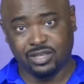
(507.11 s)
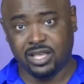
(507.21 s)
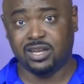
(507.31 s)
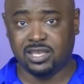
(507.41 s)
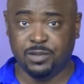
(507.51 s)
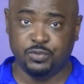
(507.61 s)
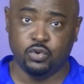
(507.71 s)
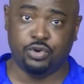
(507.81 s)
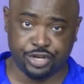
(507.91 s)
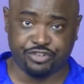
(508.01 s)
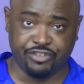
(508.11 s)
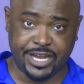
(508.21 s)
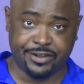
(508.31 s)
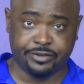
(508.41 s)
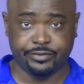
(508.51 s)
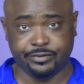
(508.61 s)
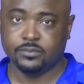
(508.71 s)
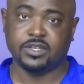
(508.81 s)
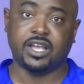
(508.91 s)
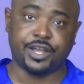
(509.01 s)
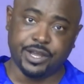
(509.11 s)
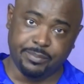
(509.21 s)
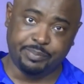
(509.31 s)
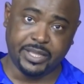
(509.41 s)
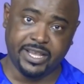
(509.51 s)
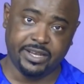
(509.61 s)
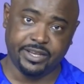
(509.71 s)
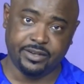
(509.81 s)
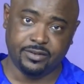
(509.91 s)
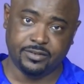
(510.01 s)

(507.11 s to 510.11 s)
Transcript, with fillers: it'll keep you on the ground, complaining.